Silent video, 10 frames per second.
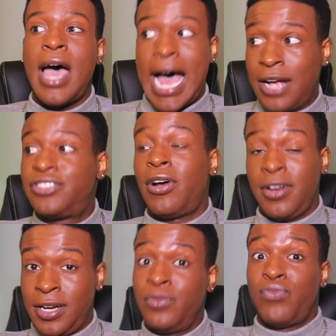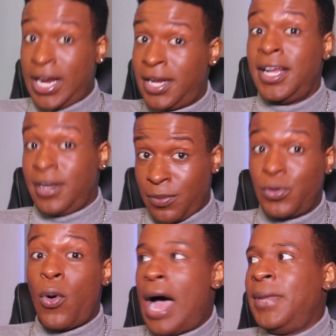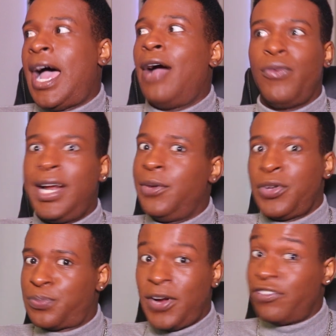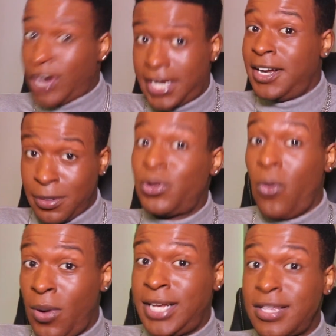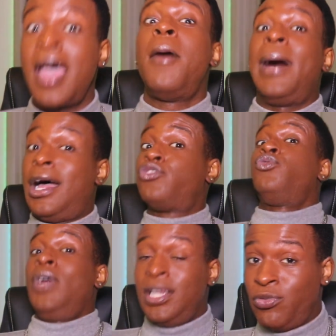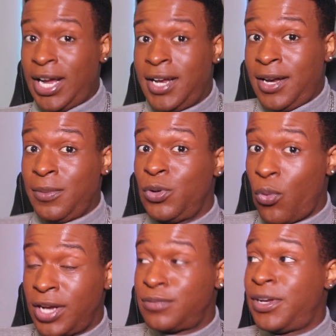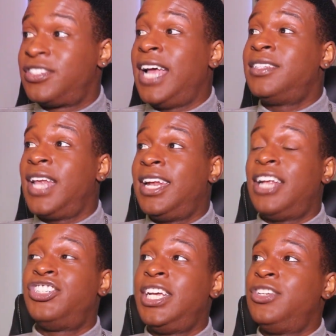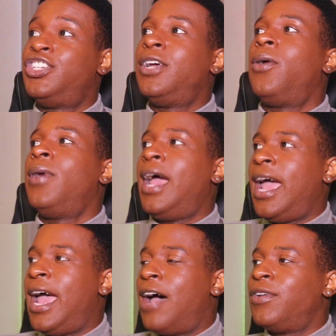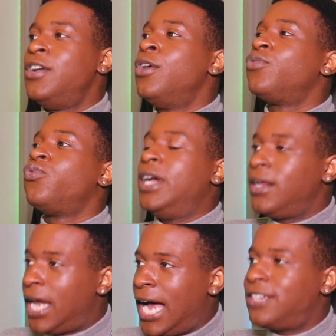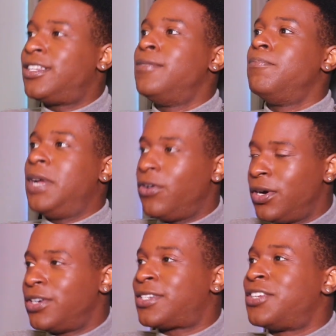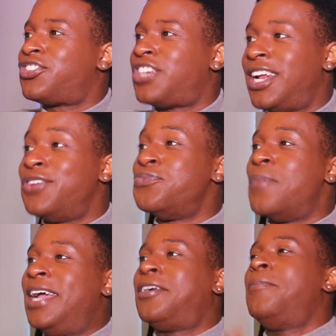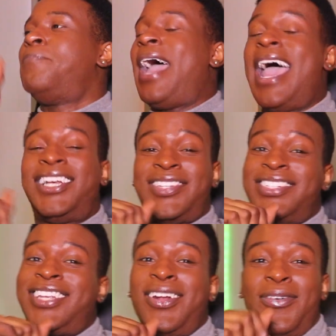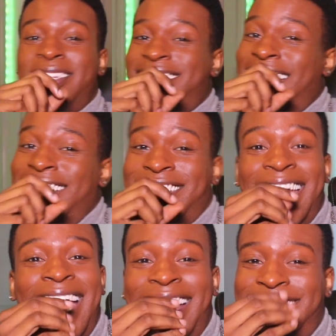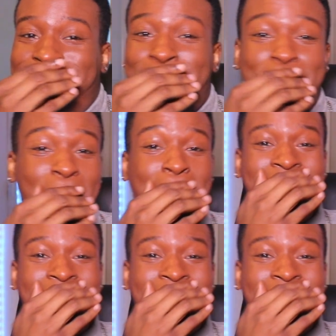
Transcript: I started breaking in them. I mean, I already was breaking them coins, but I was really breaking in them coins, bitch. They said that she she gonna have ring lights and mirrors and shit and makeup bags and shit on stage at, at the Super Bowl.